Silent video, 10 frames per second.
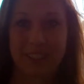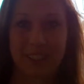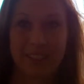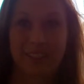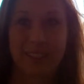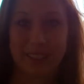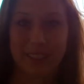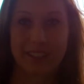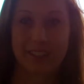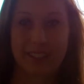to help
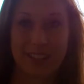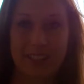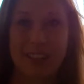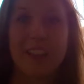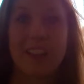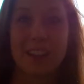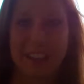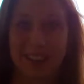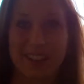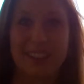kind of
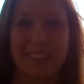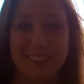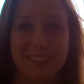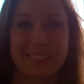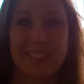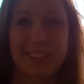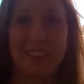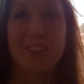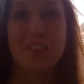streamline